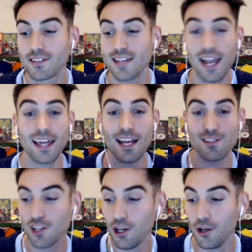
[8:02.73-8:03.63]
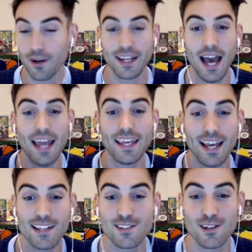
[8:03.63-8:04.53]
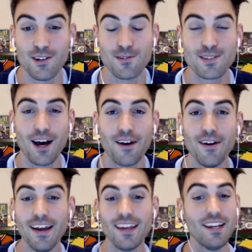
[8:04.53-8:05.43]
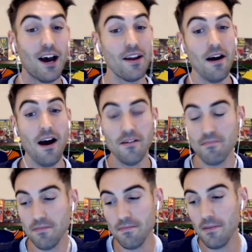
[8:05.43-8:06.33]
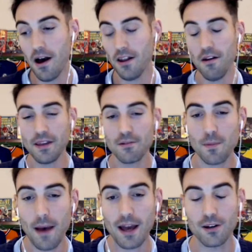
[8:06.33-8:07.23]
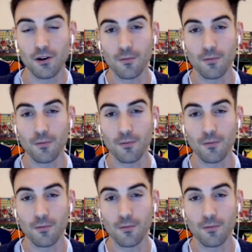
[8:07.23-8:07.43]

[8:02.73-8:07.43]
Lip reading: Salah gets 2 and Kane gets 2. So, you know, I don't think it was a bad call.